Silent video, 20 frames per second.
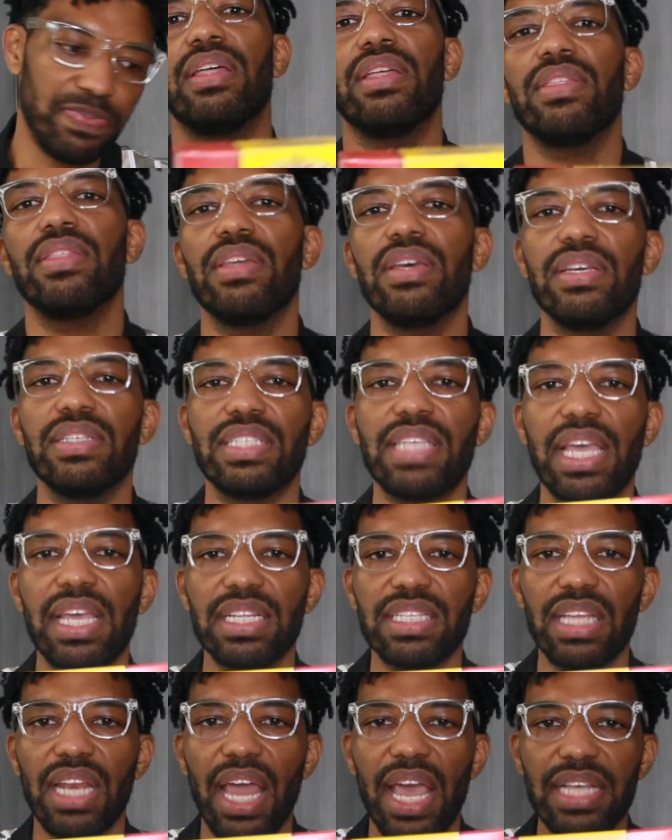The
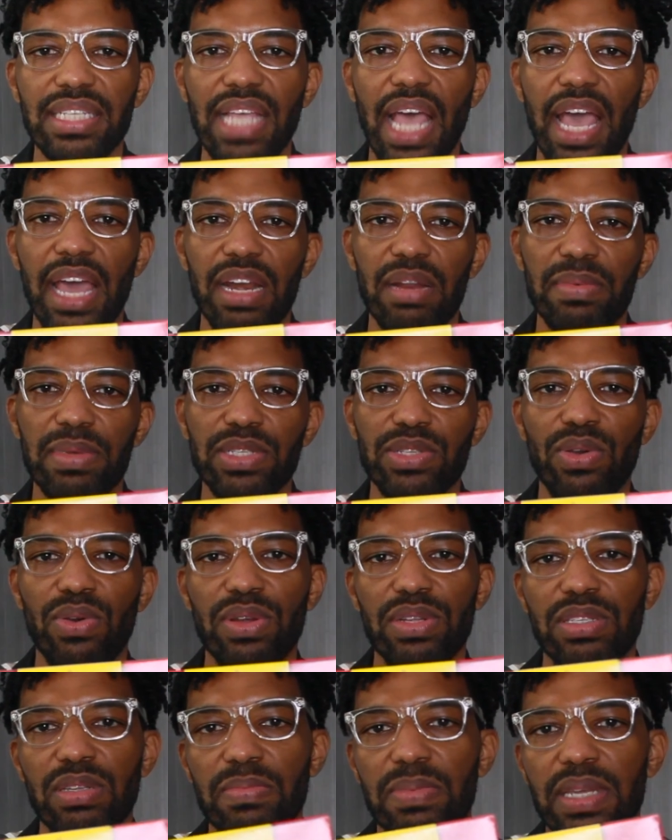second to last item is
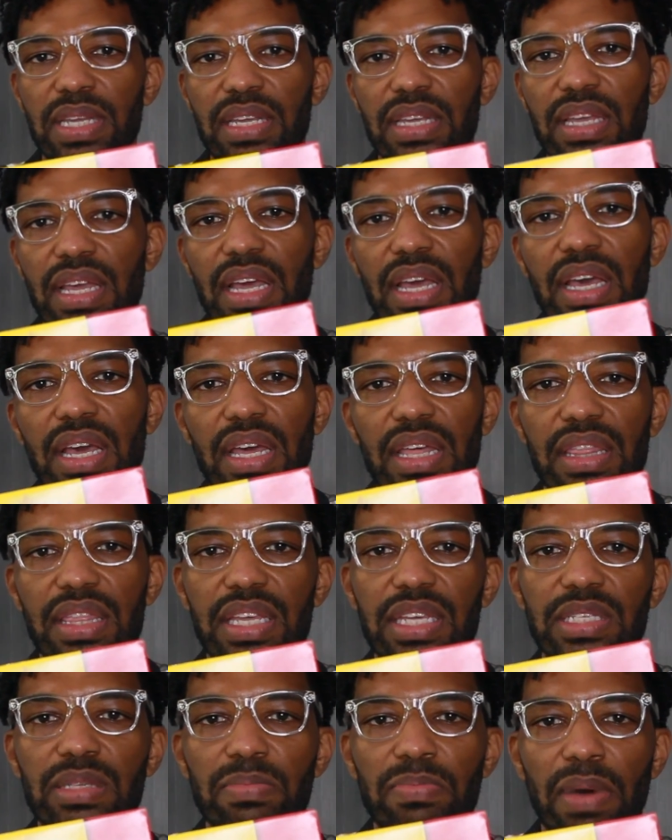going to be
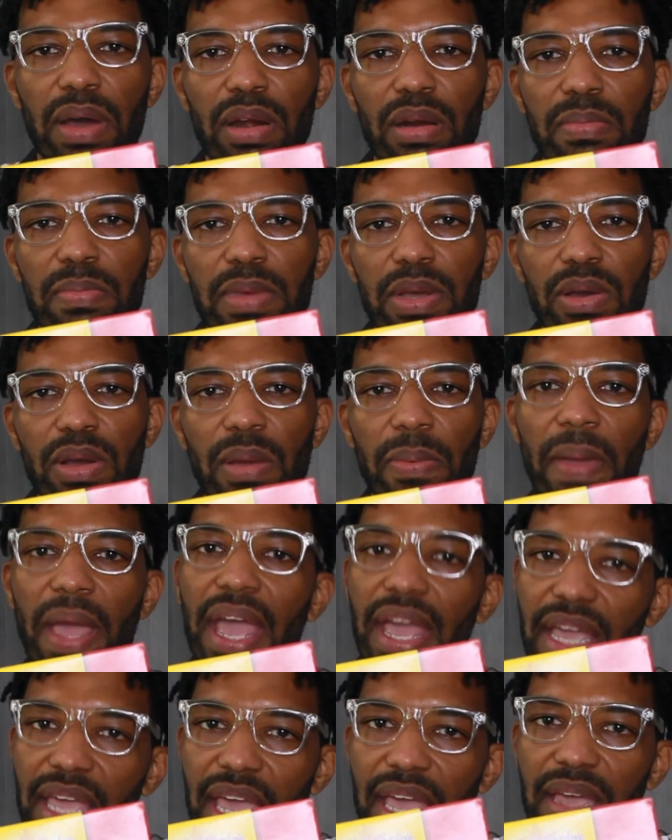this buttermilk
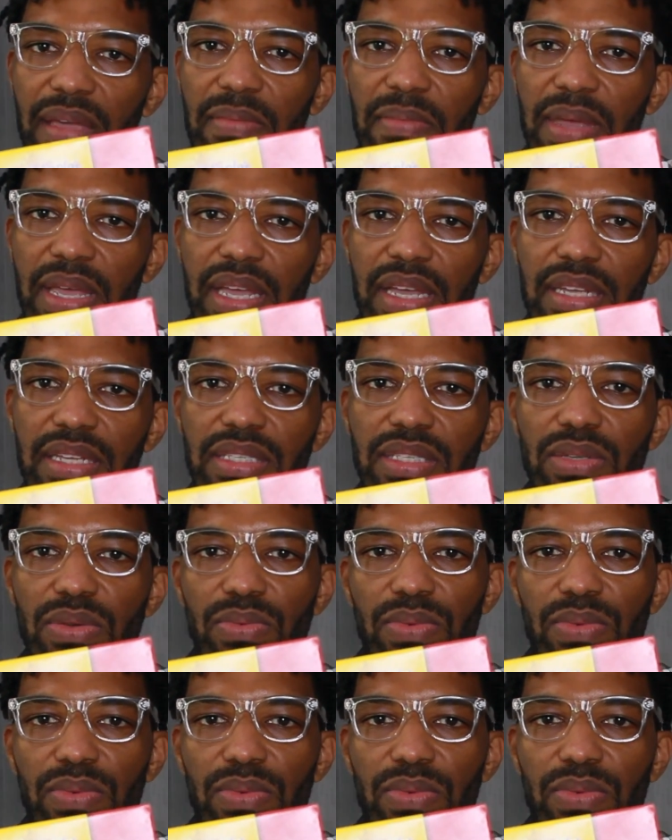pancake mix,